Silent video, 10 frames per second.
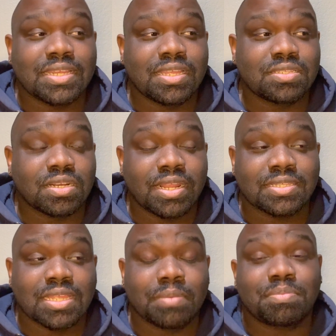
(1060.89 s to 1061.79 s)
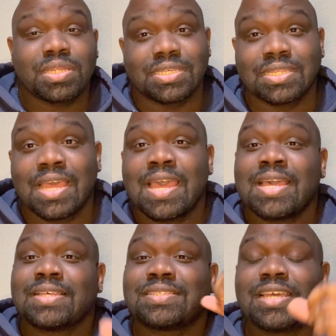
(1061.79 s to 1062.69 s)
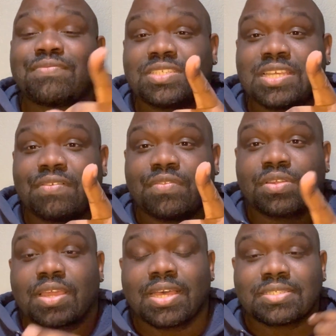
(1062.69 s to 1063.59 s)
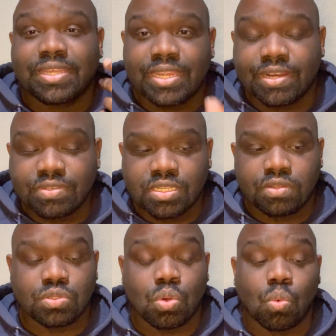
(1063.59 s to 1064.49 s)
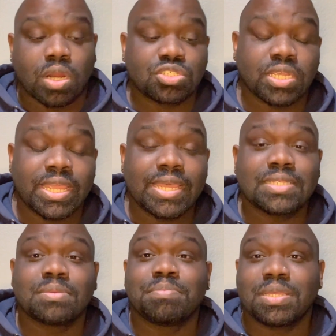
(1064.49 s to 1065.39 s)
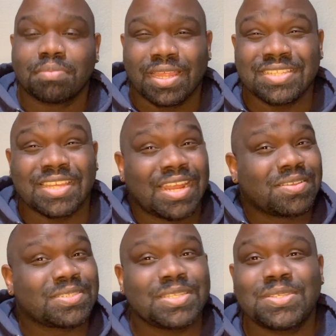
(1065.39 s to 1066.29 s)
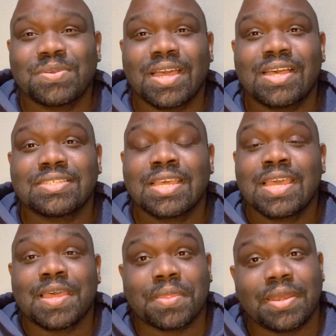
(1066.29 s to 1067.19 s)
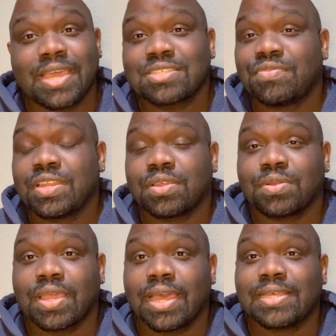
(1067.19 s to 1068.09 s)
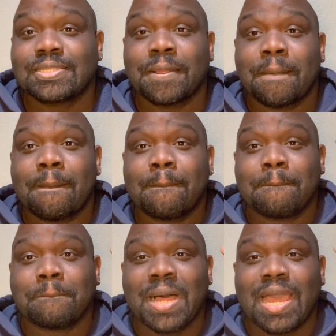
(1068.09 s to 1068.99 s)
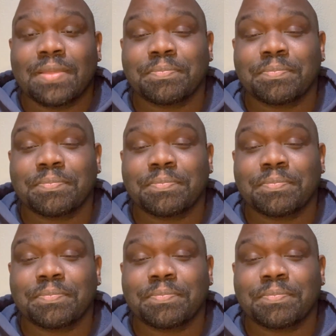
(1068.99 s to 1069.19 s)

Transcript: And until the next time, please stay safe out there, you guys. Take care of yourselves, wash your hands, and be blessed. And I'll see you guys the next video, you guys. Bye.